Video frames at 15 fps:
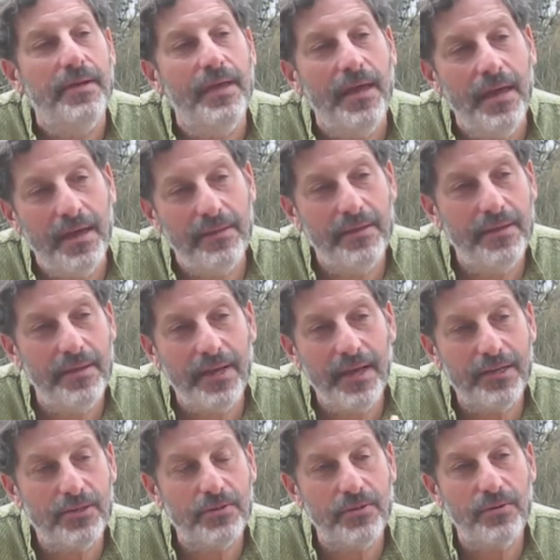and the
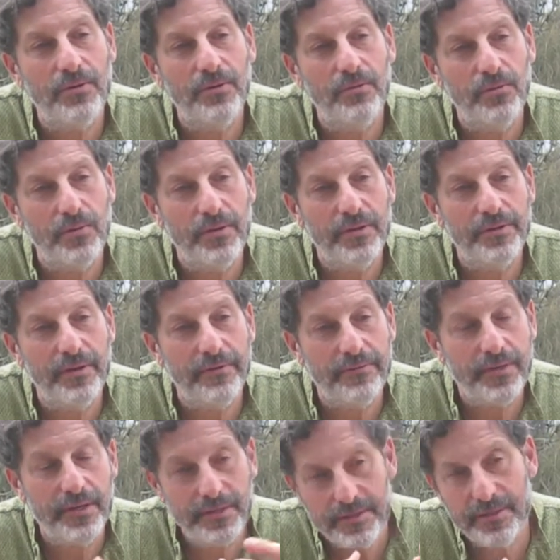external world of
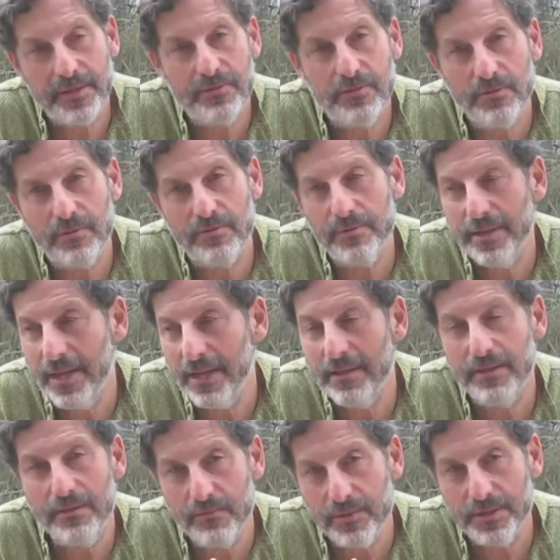consensual
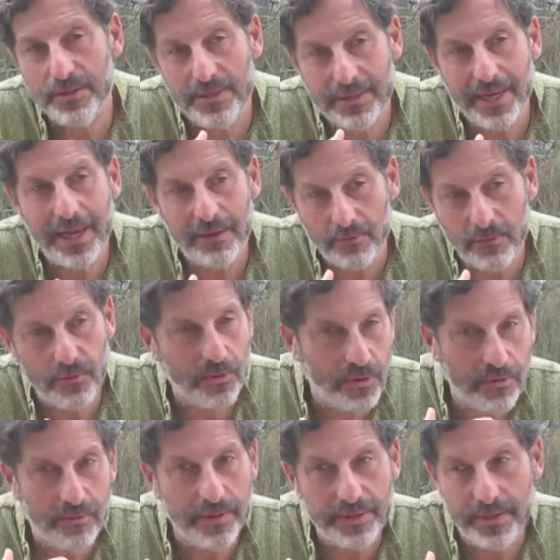reality, which is at war
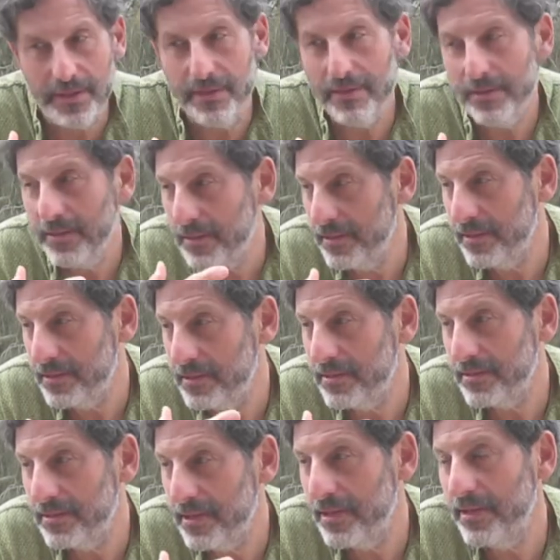with it in this
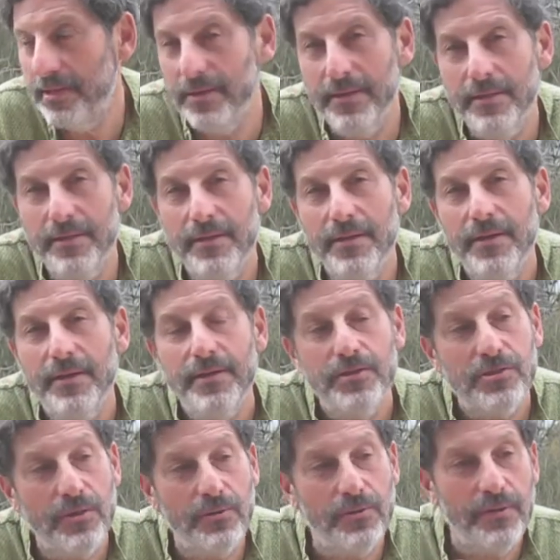society.
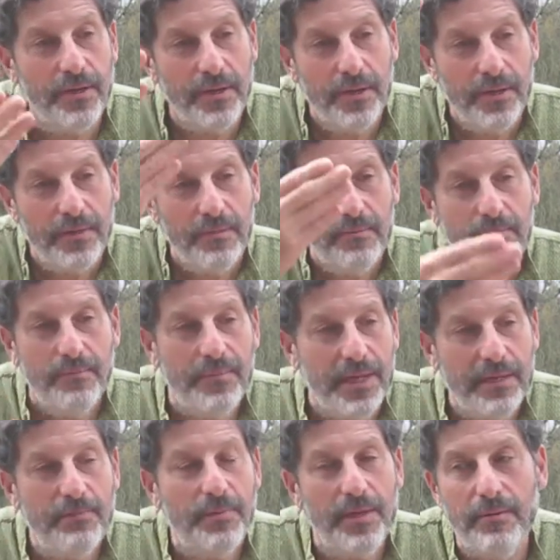So
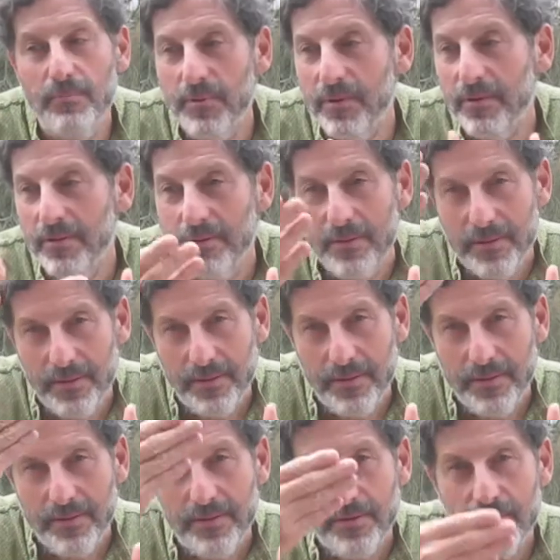many people
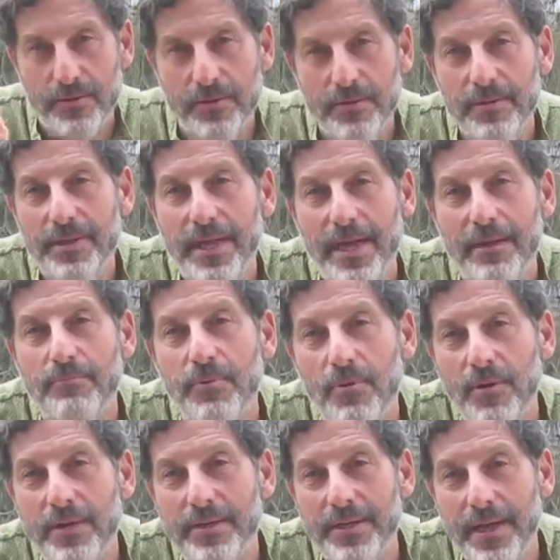turn that
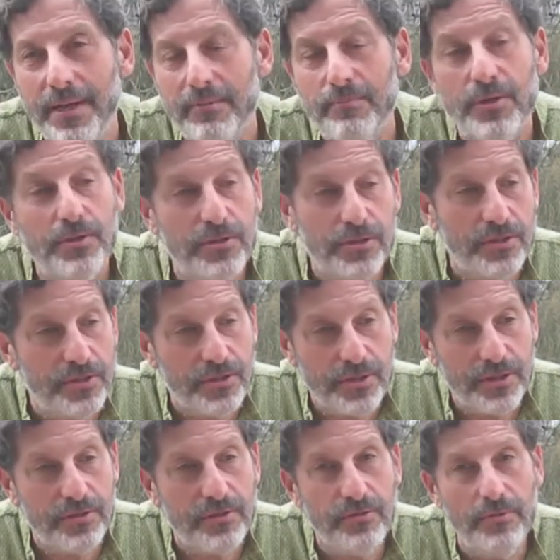part down because it's
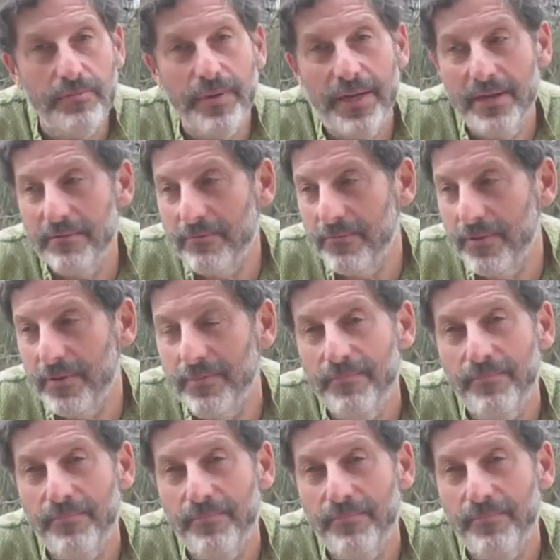just too painful.